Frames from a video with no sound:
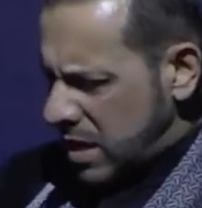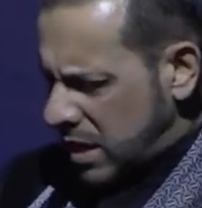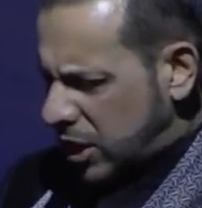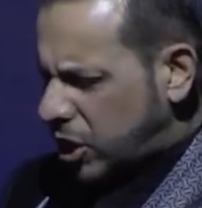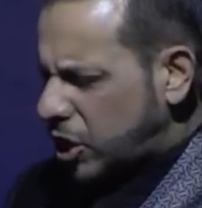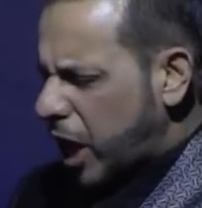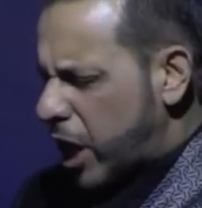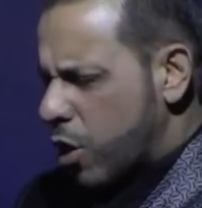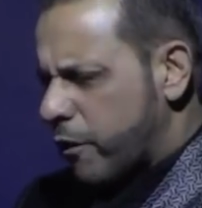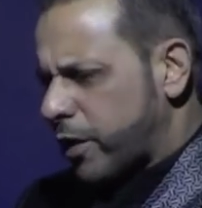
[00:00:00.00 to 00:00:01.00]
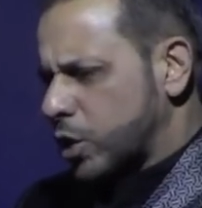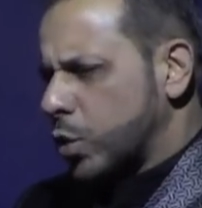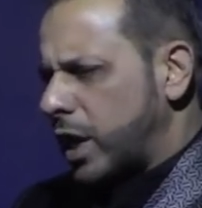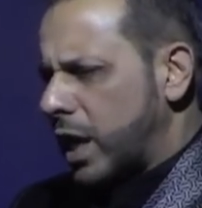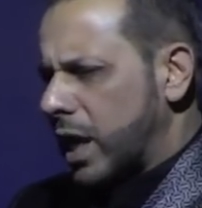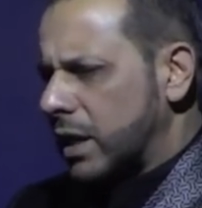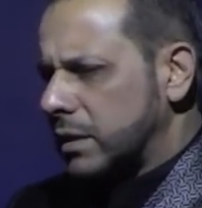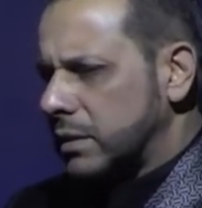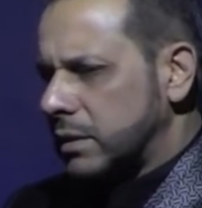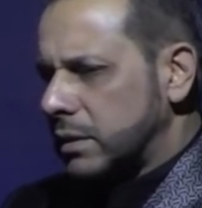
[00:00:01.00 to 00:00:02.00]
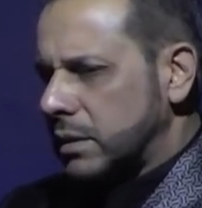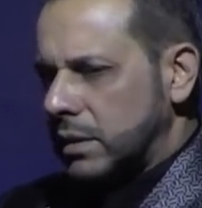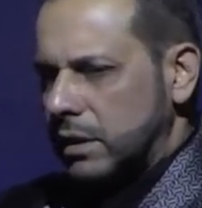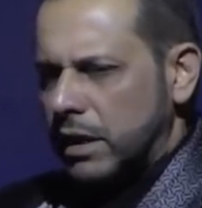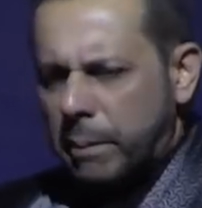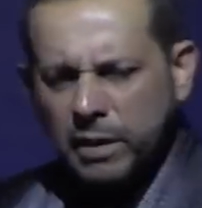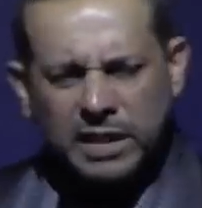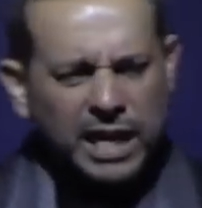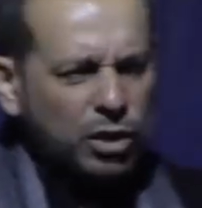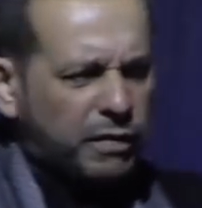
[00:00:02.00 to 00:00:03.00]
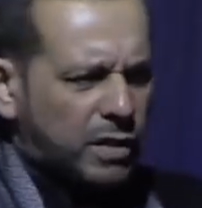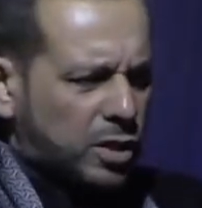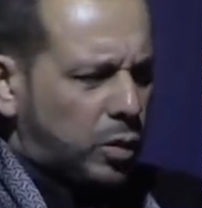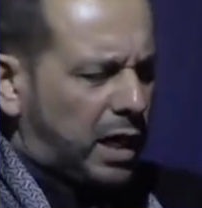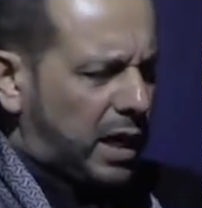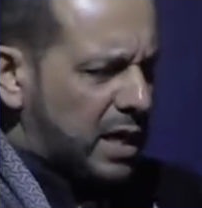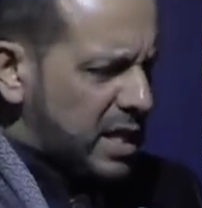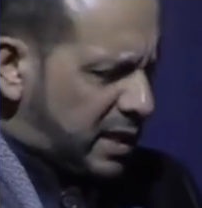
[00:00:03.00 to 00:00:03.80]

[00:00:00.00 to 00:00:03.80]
the shadow of Rasulullah, the protector of Rasulullah.